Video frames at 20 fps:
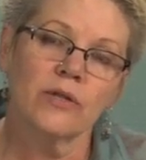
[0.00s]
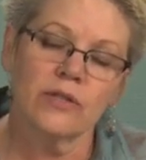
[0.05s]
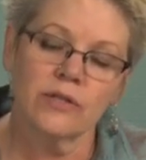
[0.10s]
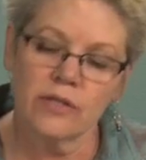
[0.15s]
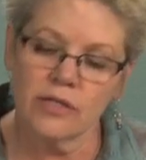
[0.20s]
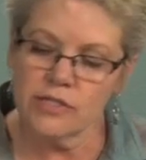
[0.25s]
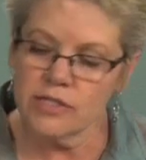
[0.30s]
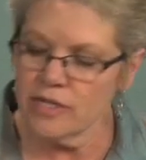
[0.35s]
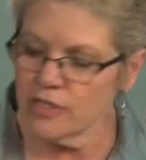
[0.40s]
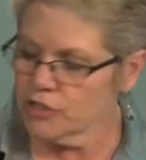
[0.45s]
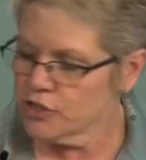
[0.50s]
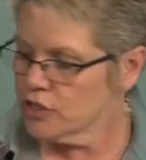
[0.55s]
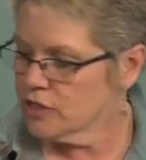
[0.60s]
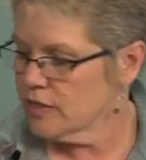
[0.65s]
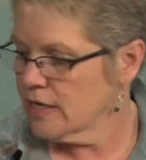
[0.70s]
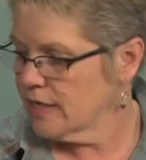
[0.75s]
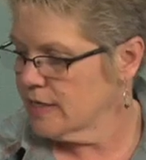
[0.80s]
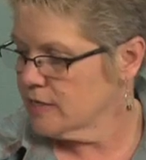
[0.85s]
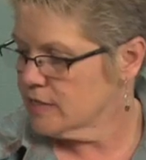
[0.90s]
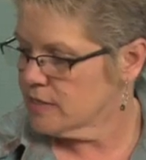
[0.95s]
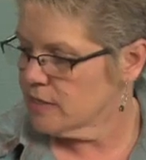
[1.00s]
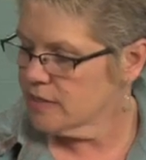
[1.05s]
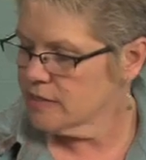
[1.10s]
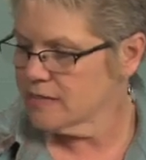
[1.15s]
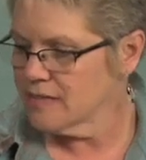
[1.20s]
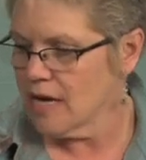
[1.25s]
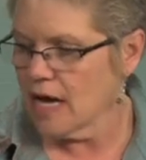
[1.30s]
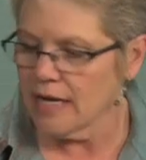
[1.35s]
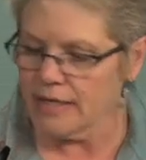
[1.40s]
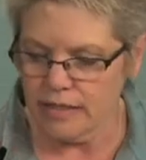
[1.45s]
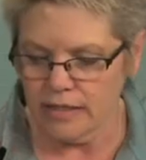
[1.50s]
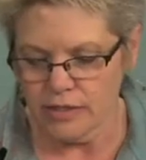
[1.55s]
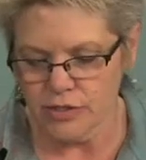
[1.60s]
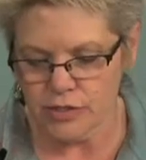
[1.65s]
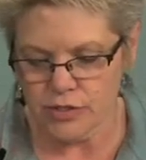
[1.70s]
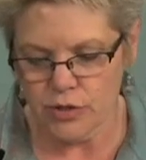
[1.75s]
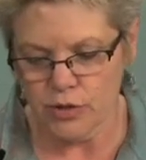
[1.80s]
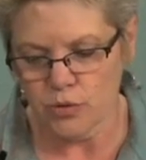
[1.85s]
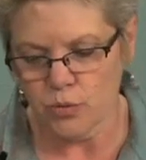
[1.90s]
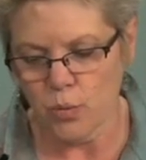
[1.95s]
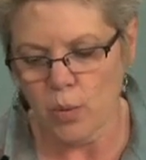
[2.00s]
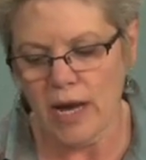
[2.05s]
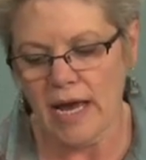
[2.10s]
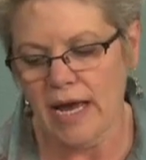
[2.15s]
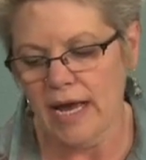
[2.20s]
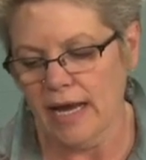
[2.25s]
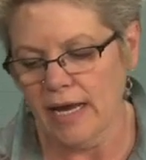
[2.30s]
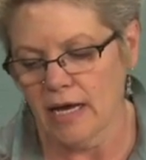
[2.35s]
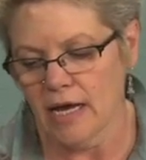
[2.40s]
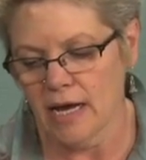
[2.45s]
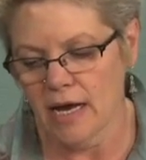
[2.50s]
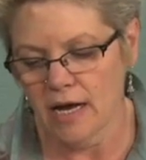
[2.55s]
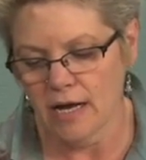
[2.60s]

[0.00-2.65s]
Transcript: the tension is done in a certain way,